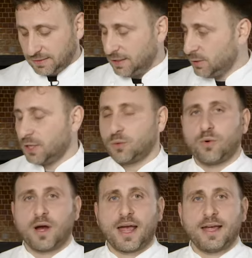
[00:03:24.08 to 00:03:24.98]
The unique
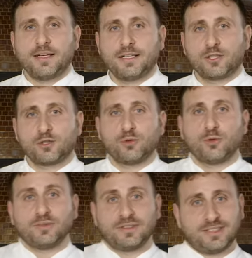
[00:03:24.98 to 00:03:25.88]
way to
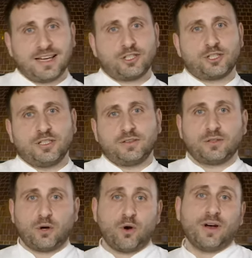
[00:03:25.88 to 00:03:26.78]
touch it
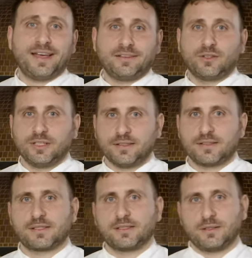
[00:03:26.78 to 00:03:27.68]
or handle
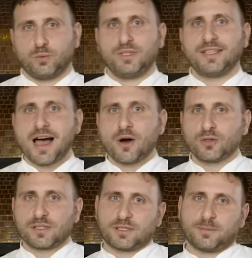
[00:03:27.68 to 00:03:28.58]
it
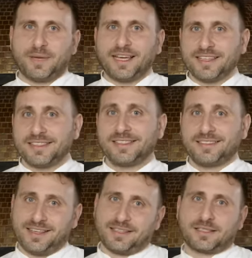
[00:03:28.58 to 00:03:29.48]
without making
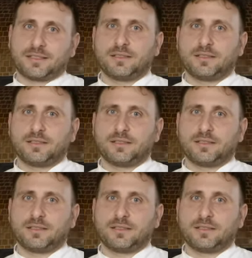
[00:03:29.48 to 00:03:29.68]
sticks